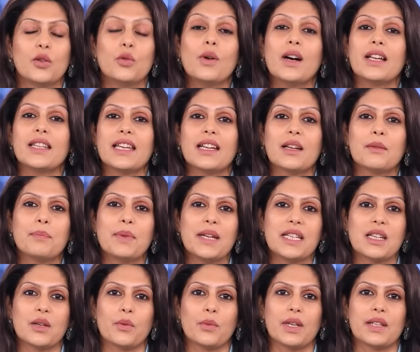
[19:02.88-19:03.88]
Who are they
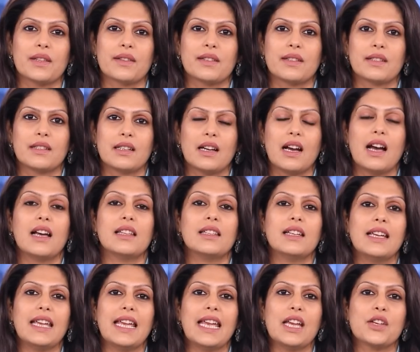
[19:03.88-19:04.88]
competing with?
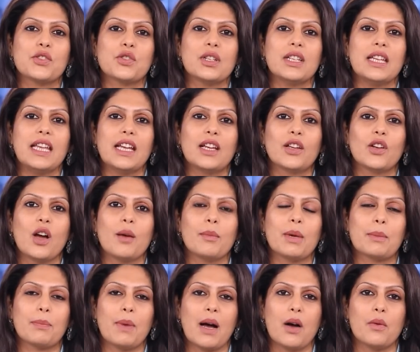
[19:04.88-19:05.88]
Other Asian
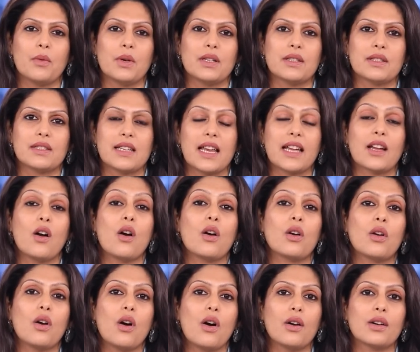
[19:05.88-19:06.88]
economic powers like
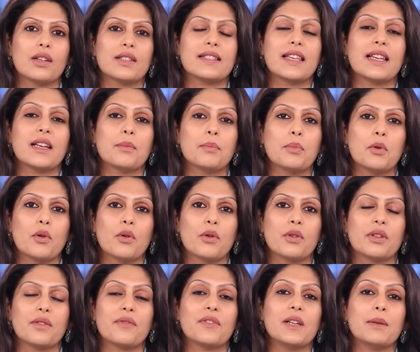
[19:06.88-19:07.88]
Hong Kong,
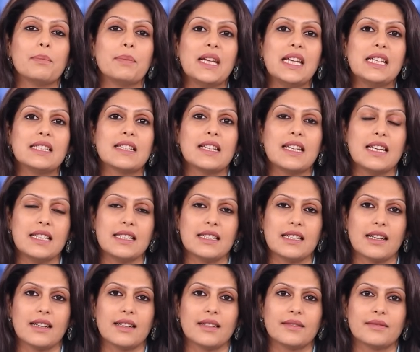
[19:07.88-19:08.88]
Singapore, the Philippines and
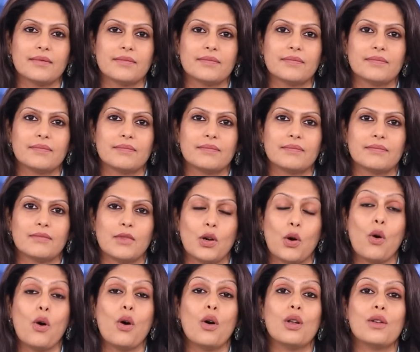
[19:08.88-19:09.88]
India.
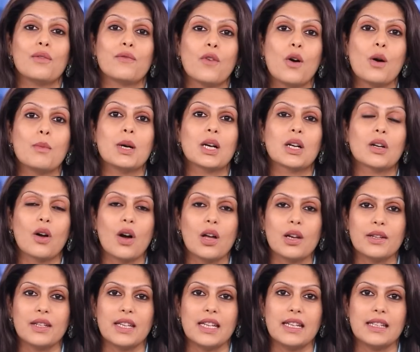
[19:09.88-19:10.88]
All former
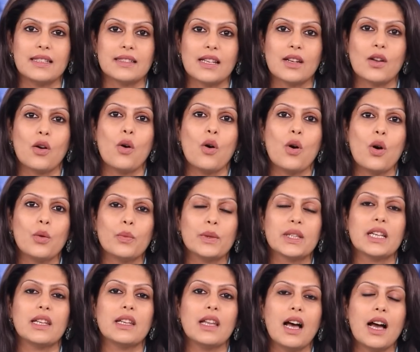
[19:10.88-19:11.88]
colonies and all
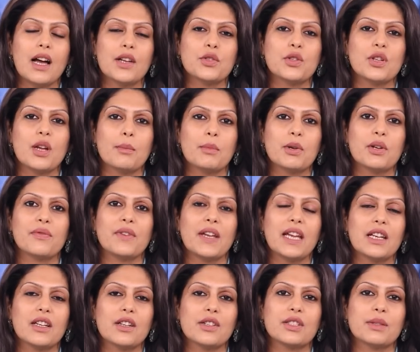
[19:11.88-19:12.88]
with a large number of
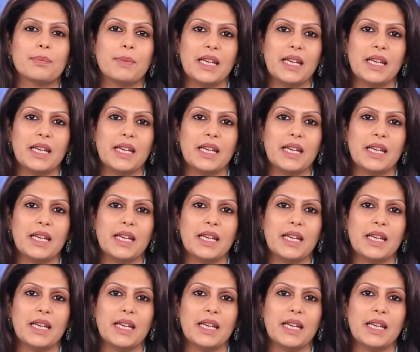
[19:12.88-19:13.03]
English